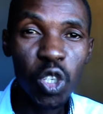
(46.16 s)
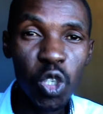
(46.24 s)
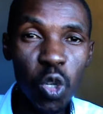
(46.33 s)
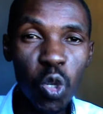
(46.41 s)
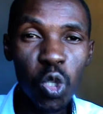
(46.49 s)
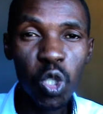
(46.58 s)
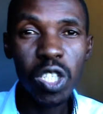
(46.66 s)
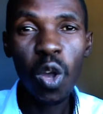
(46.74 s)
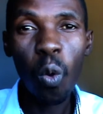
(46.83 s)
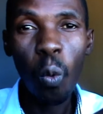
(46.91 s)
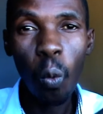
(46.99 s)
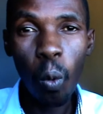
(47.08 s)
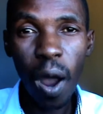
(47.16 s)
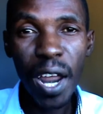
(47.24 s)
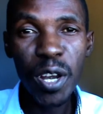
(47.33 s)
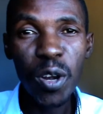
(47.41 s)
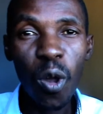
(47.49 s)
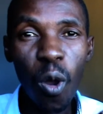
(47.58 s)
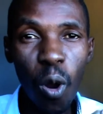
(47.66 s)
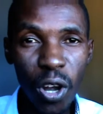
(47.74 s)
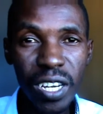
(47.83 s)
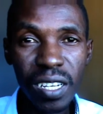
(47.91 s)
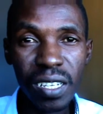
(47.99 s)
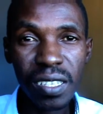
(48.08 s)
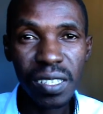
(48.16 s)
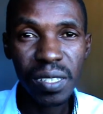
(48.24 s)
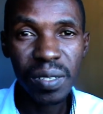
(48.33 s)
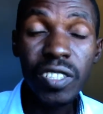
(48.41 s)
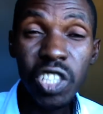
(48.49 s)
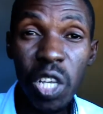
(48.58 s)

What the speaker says: choose one audience.